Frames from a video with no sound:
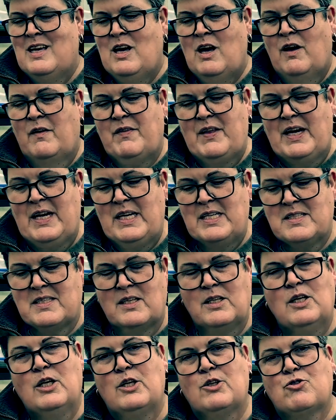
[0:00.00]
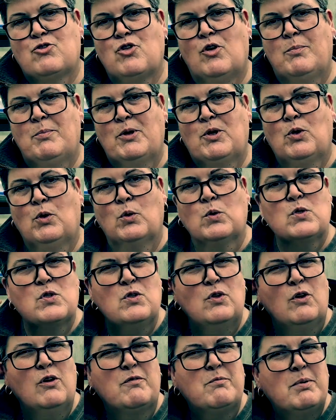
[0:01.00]
And that is a tropical
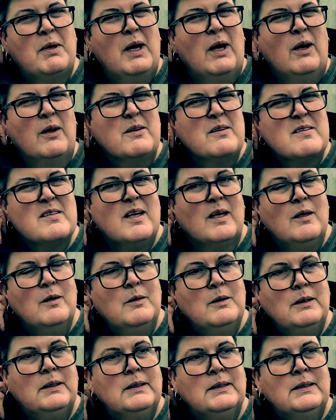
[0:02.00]
sort of plant, so